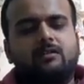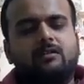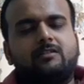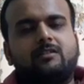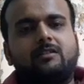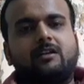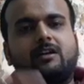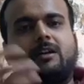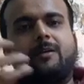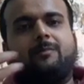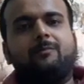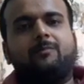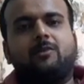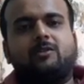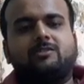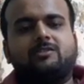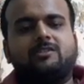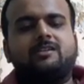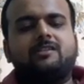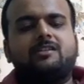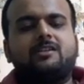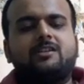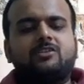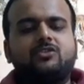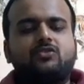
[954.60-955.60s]
the
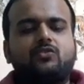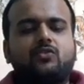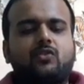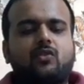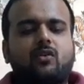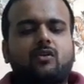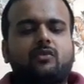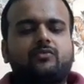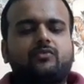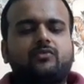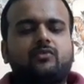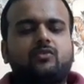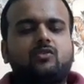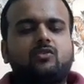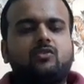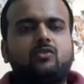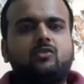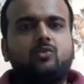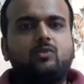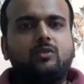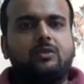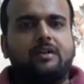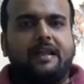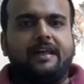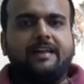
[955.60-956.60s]
representation of
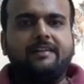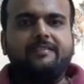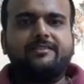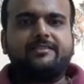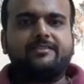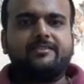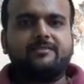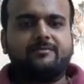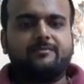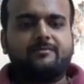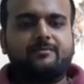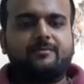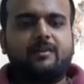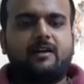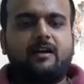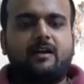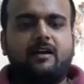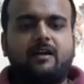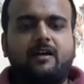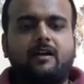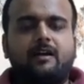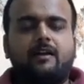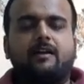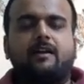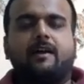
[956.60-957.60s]
goodness
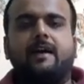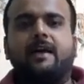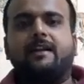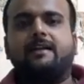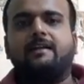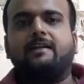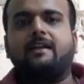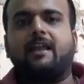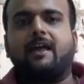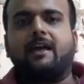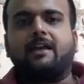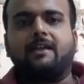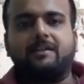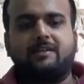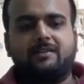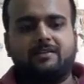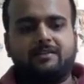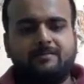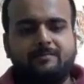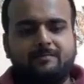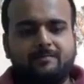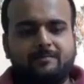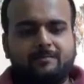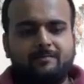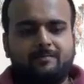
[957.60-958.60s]
and light
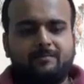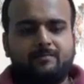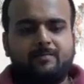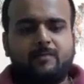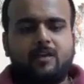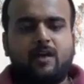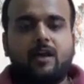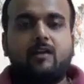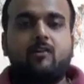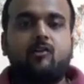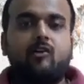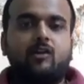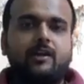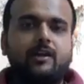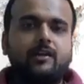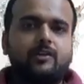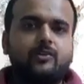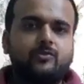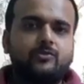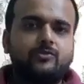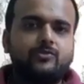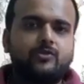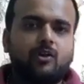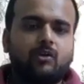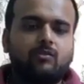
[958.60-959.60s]
according
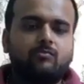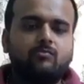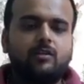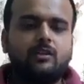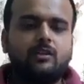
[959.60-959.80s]
to John